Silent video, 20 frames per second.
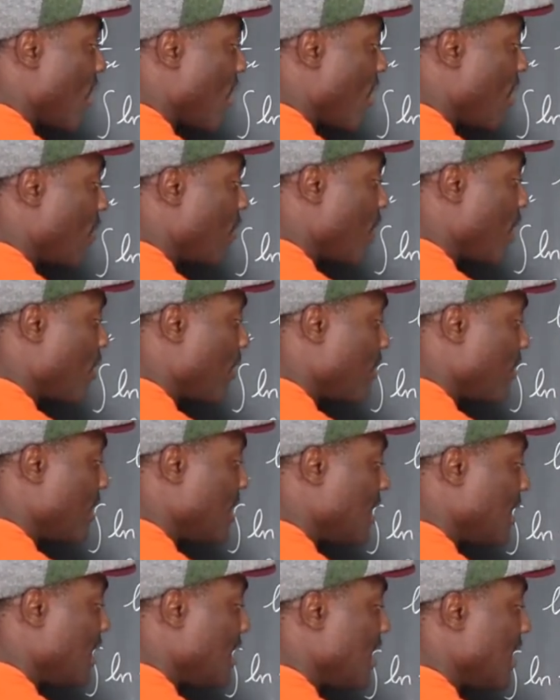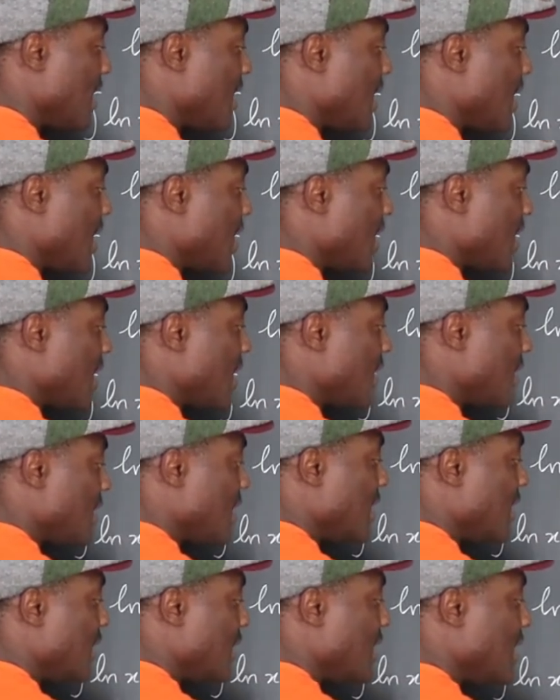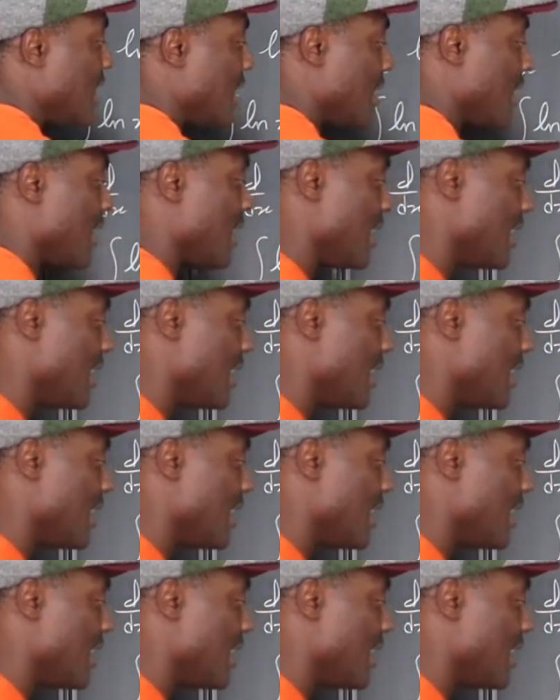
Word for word: of 1 over t dt.